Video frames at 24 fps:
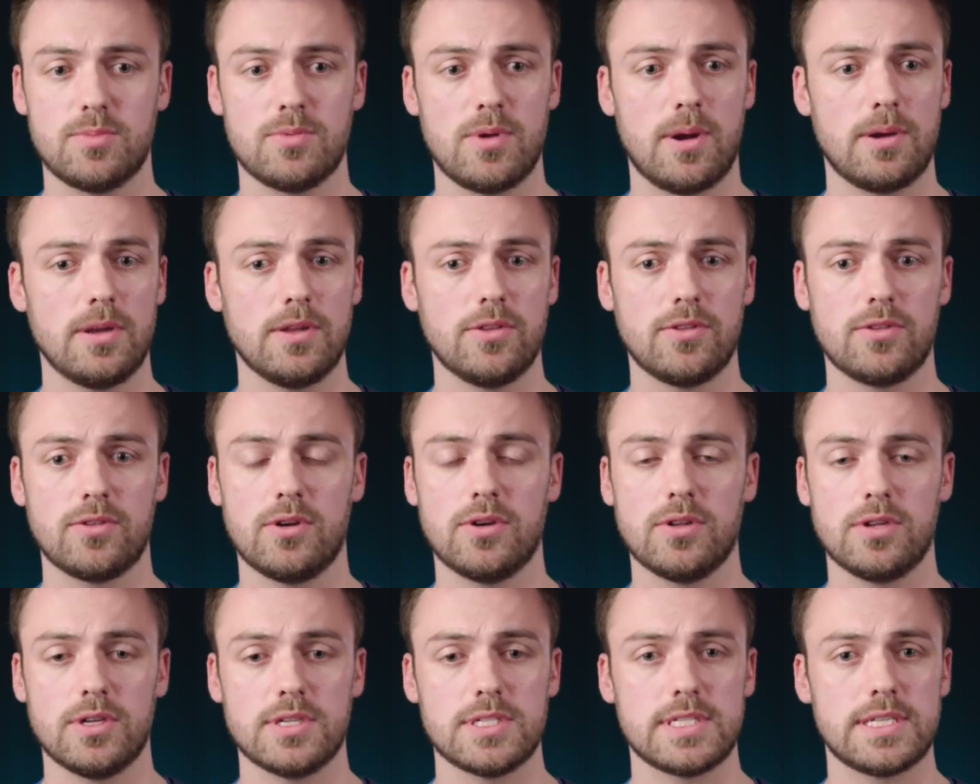probably
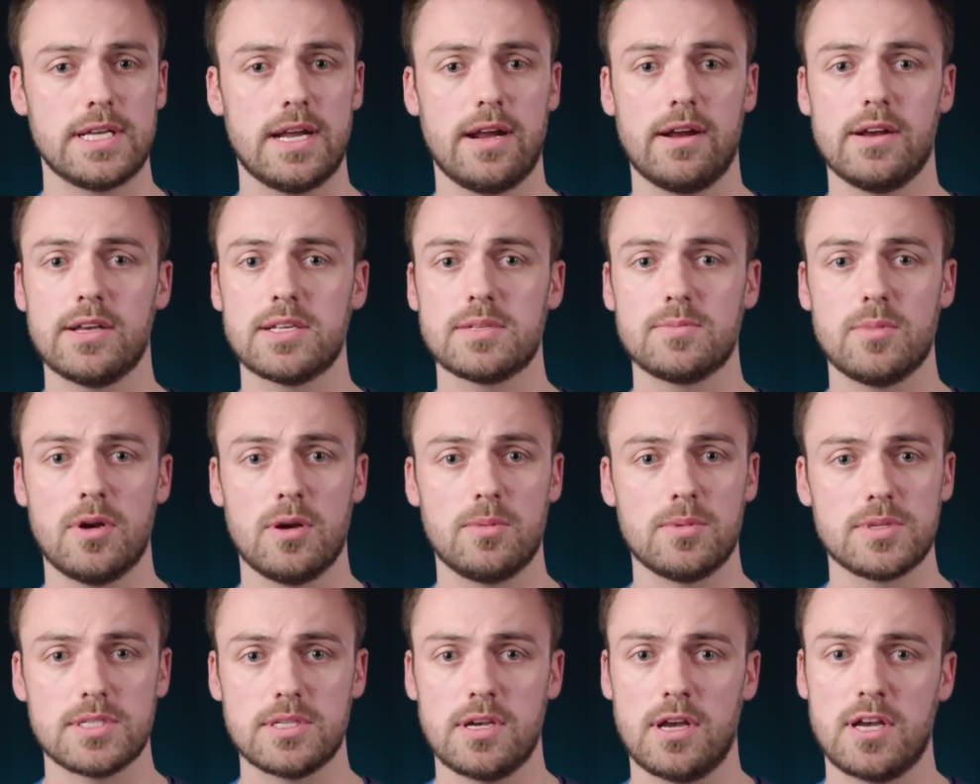thought her scariest
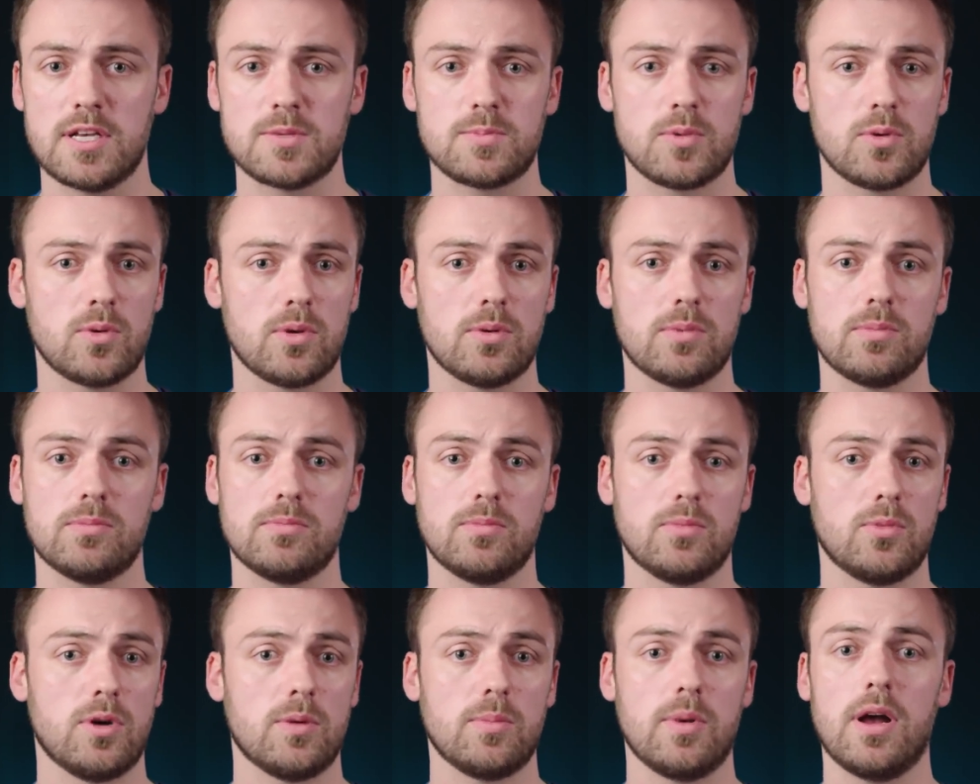moments in the hospital
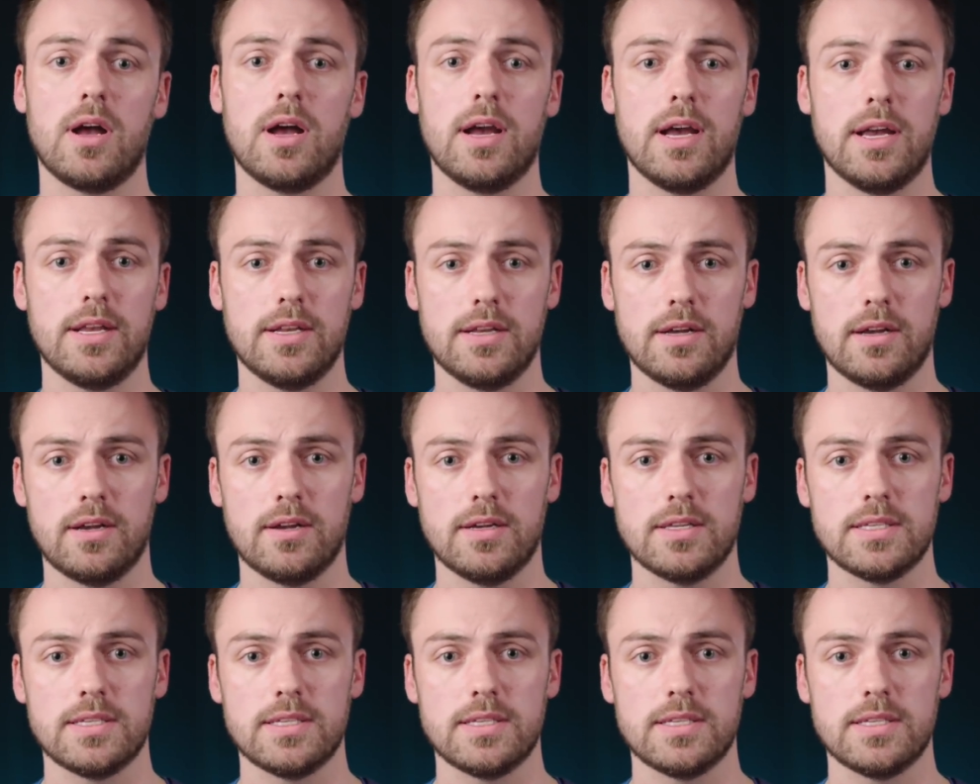were behind her,